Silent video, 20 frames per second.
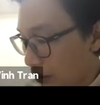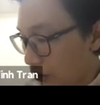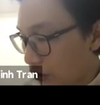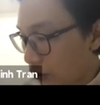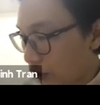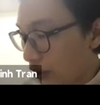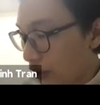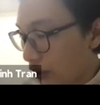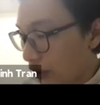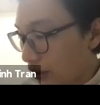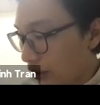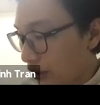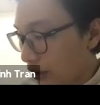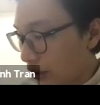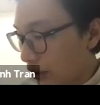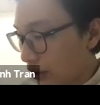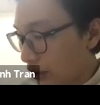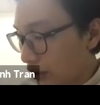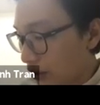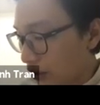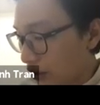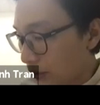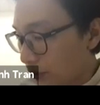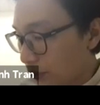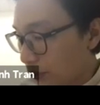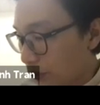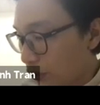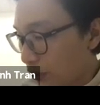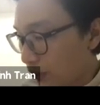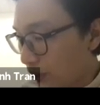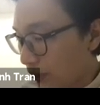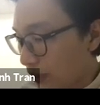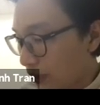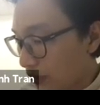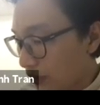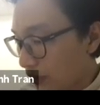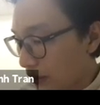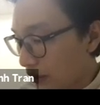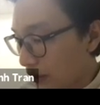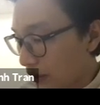so the proof
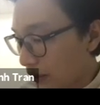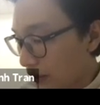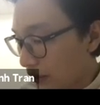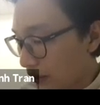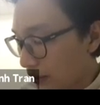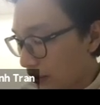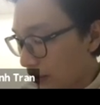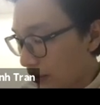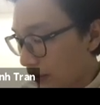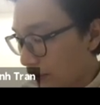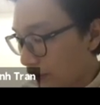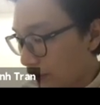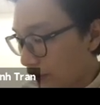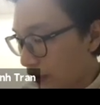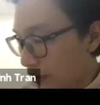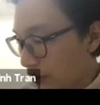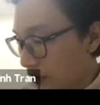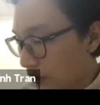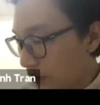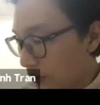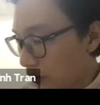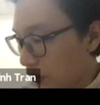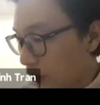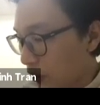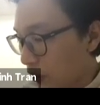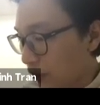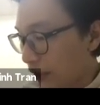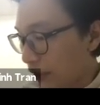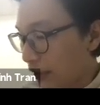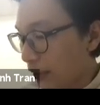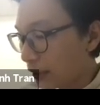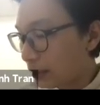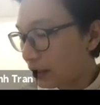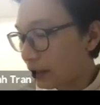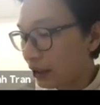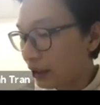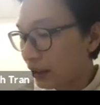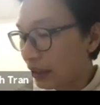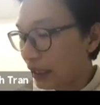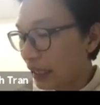goes like this. So first of all, we
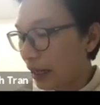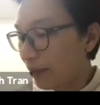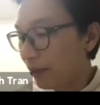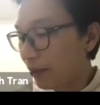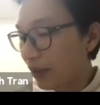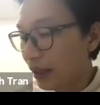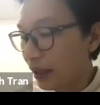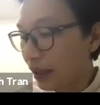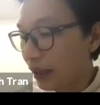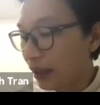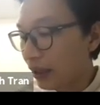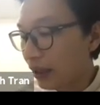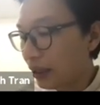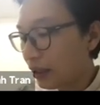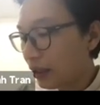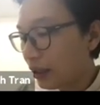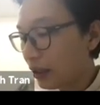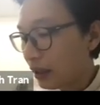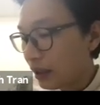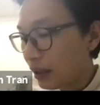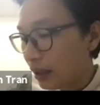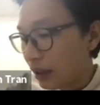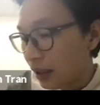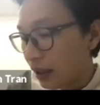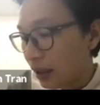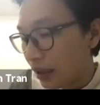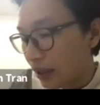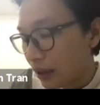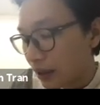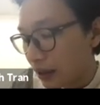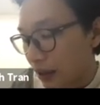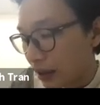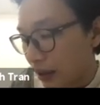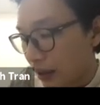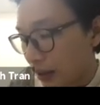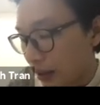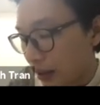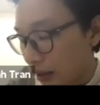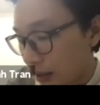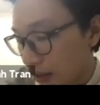consider gamma
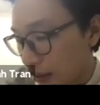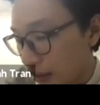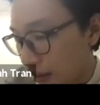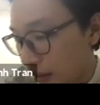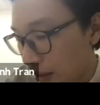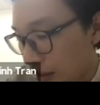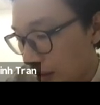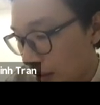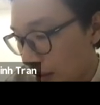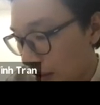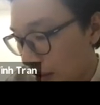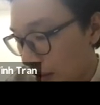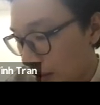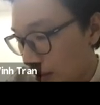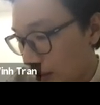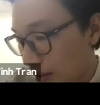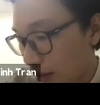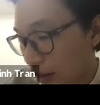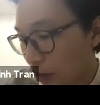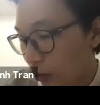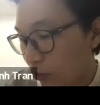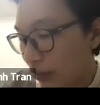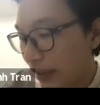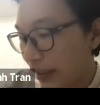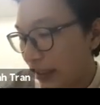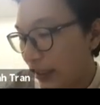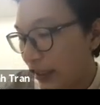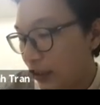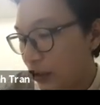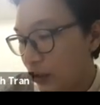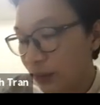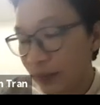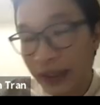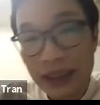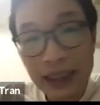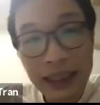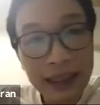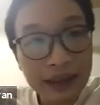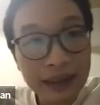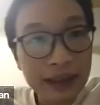the OD to be
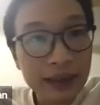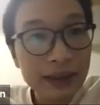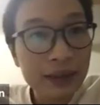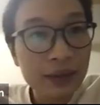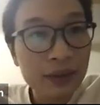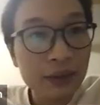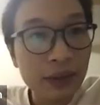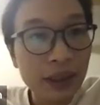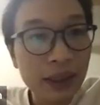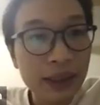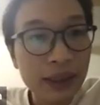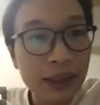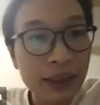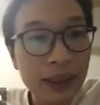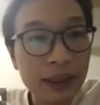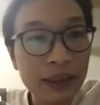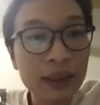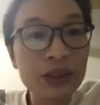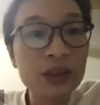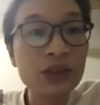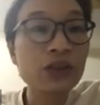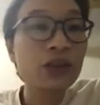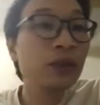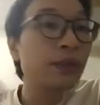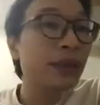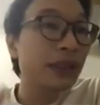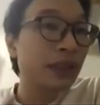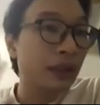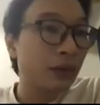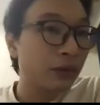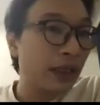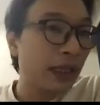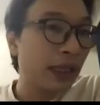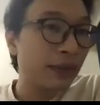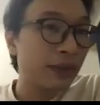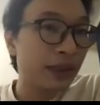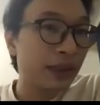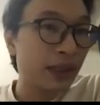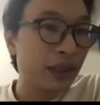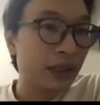like this, right? And assuming that we
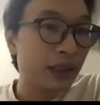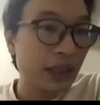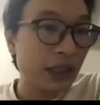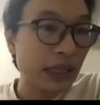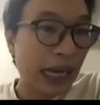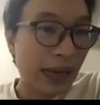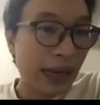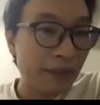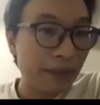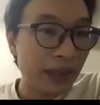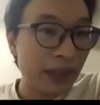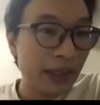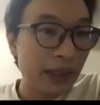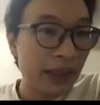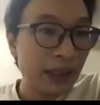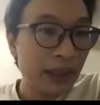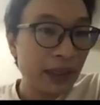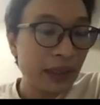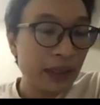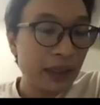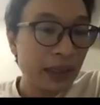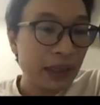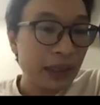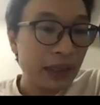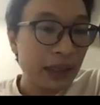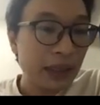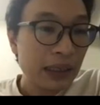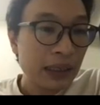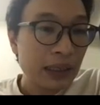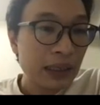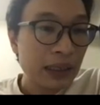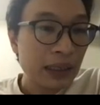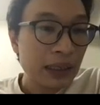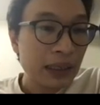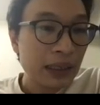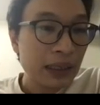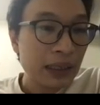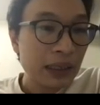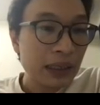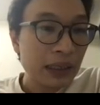have such a gamma,
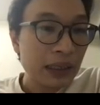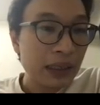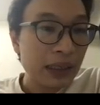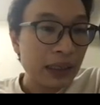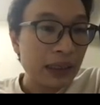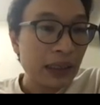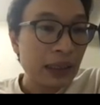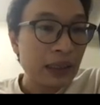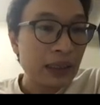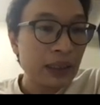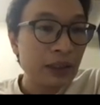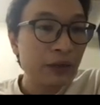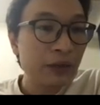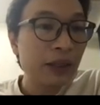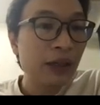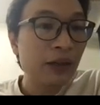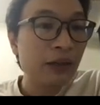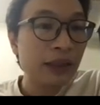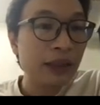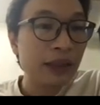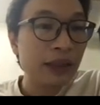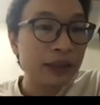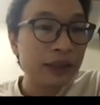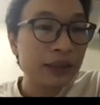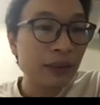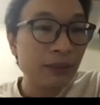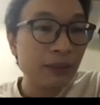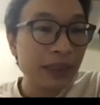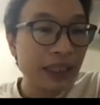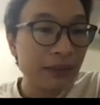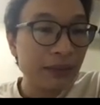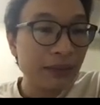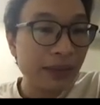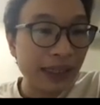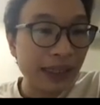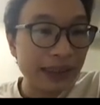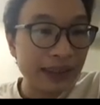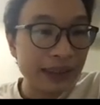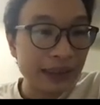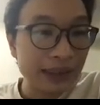then you know that it's a
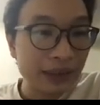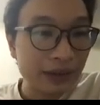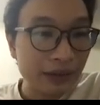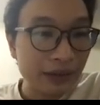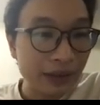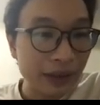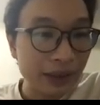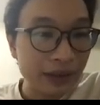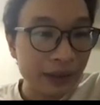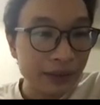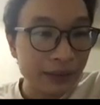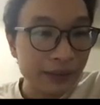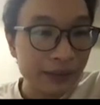minimizer, right?